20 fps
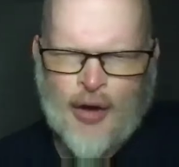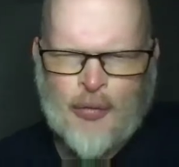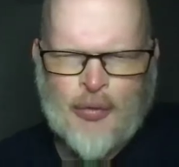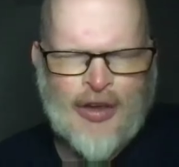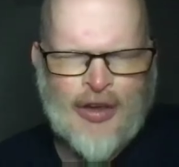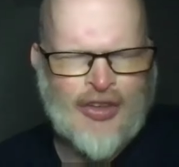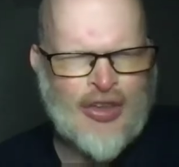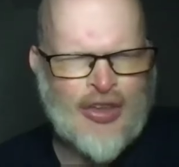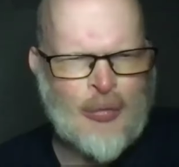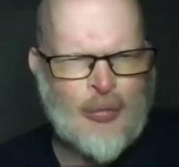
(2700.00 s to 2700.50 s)
a
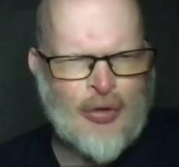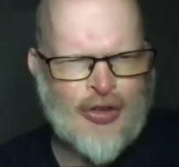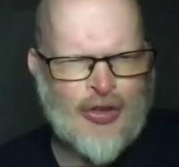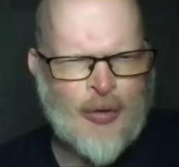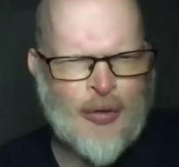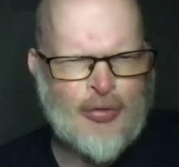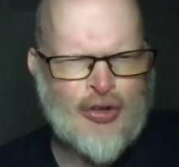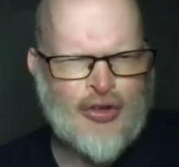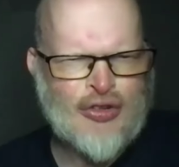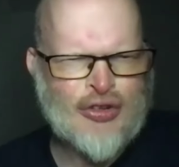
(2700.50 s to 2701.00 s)
reasonable
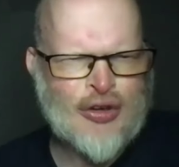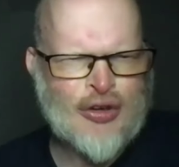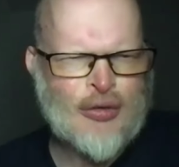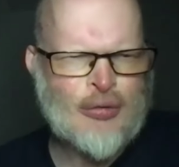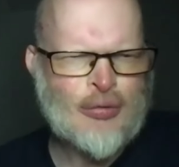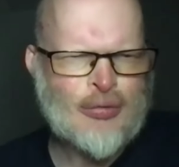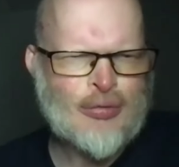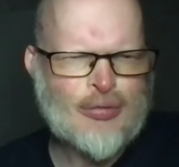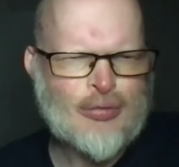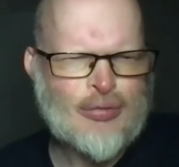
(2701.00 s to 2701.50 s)
substitute?
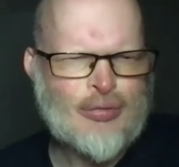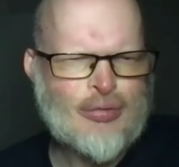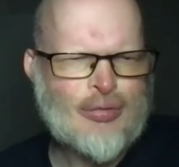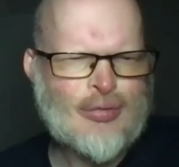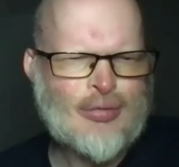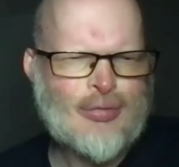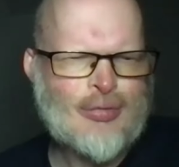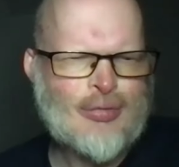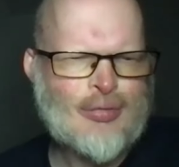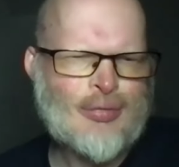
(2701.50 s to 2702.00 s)

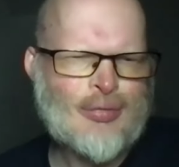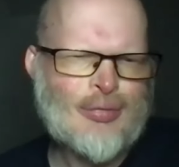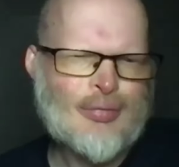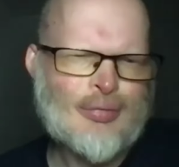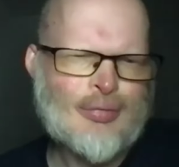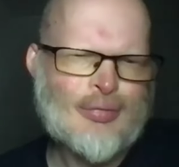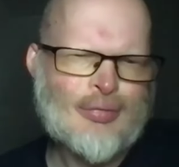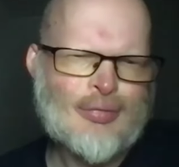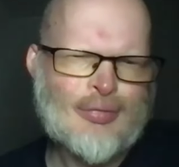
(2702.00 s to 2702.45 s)
It's